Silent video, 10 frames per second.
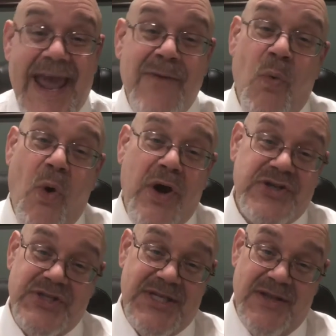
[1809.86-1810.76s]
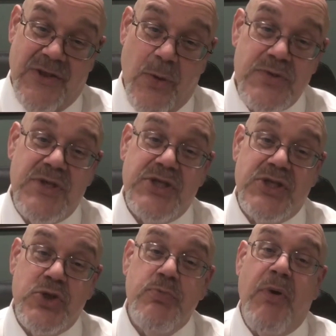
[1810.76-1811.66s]
and Washington, those are the
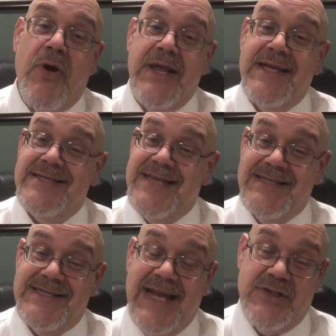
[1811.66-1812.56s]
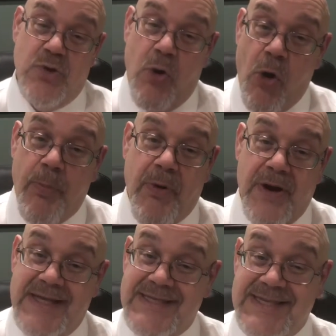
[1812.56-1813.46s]
two-party consent states, or
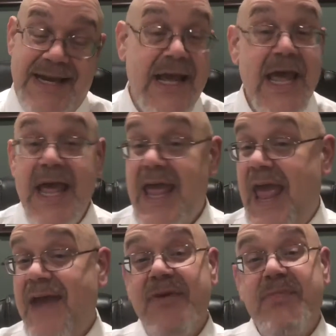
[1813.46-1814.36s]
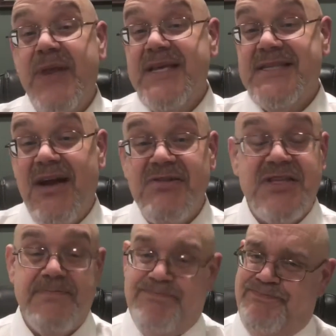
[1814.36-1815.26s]
all-party consent. Every place
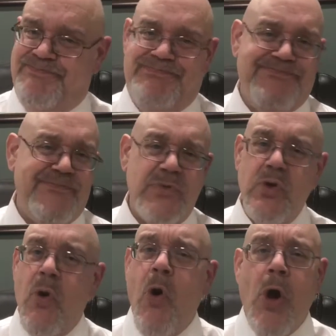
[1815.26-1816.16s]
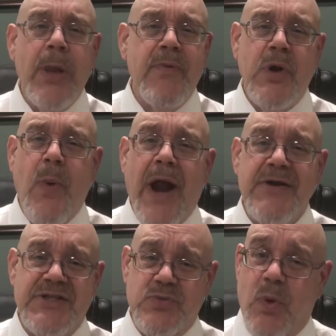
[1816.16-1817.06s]
else, all it
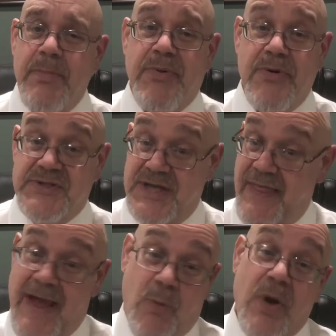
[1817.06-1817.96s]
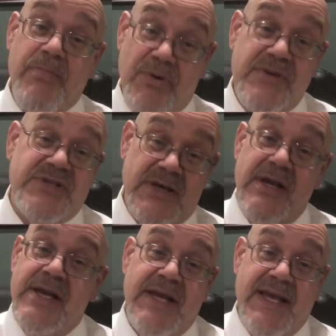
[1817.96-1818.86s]
requires is one person, and that one person
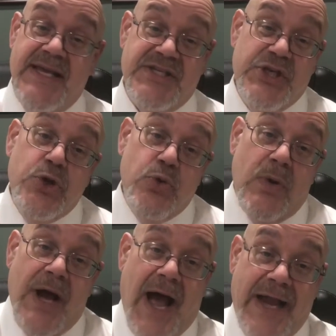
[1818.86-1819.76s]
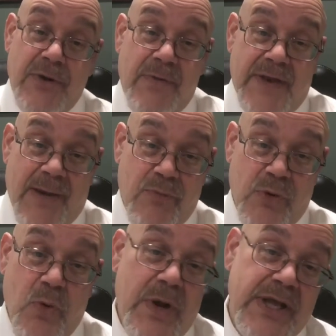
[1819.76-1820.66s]
is you. I know that I'm
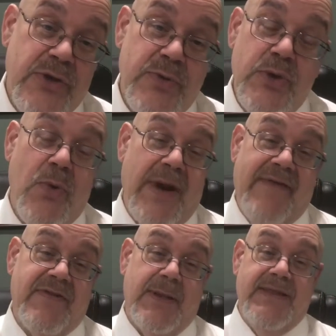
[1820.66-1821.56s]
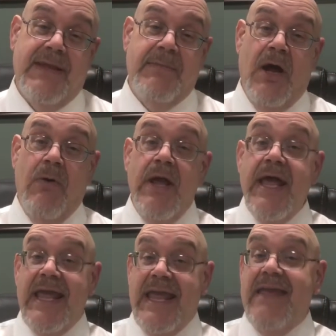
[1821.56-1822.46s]
recording you. You don't have to let them know.
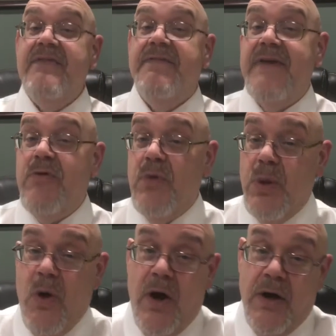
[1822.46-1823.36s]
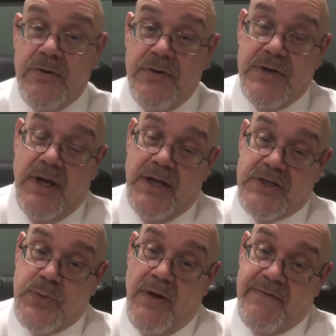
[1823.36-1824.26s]
Even federal law under
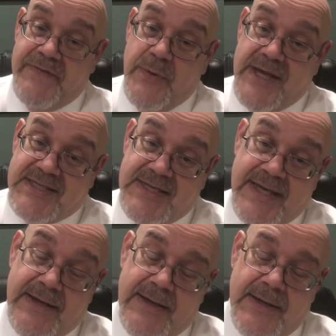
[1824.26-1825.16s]
12 U.S.C.,